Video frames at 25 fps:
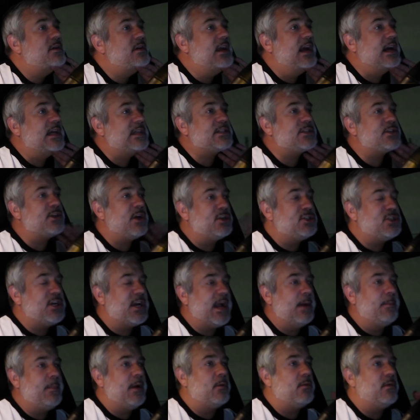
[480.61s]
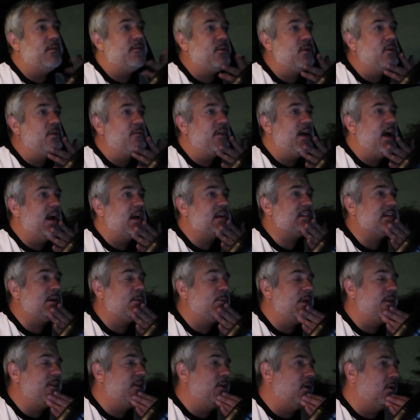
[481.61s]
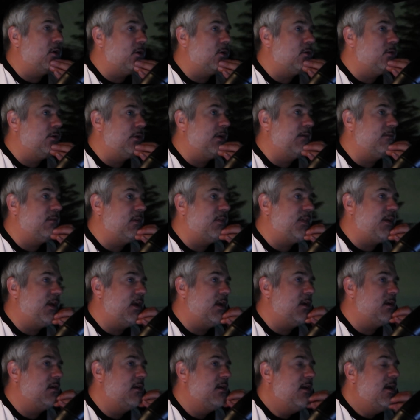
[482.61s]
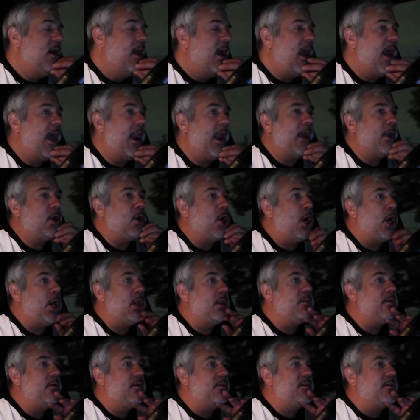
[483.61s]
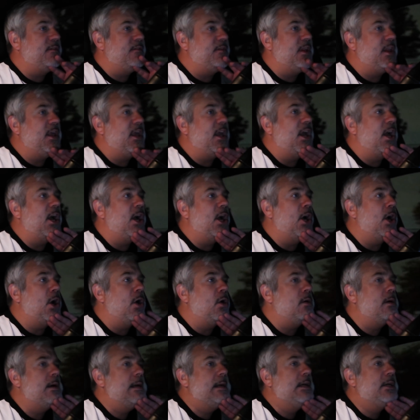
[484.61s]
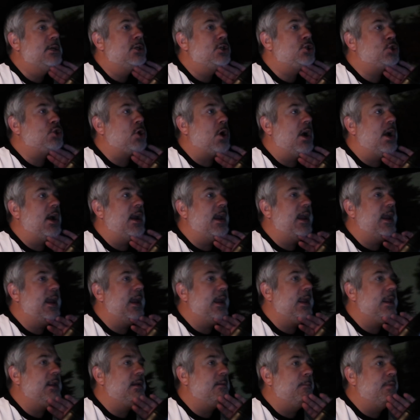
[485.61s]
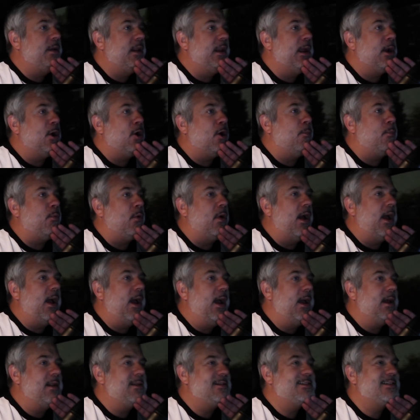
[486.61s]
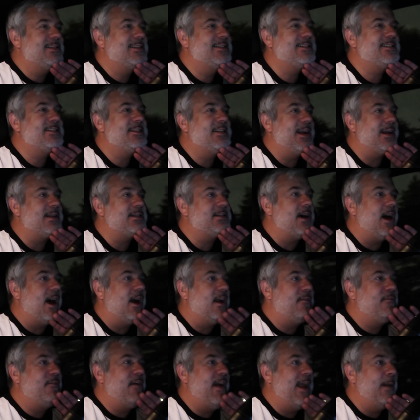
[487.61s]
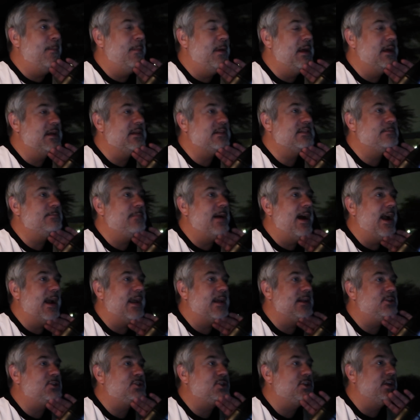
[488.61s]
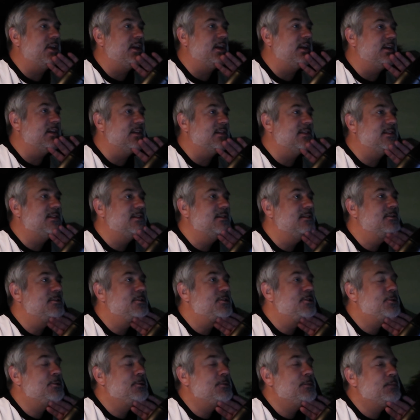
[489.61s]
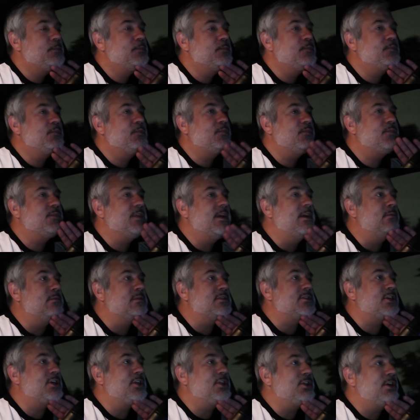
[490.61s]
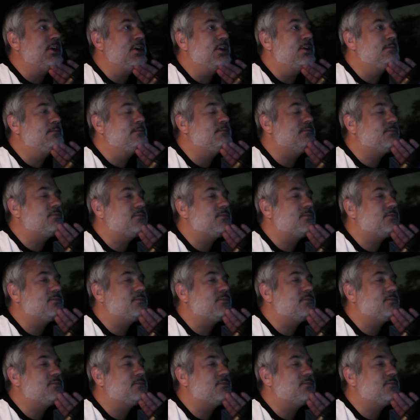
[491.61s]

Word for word: yeah, so go check out my review of that because I read the article and everything. And I called the video trying Panera Bread, TikTok famous mac and cheese. It was good though.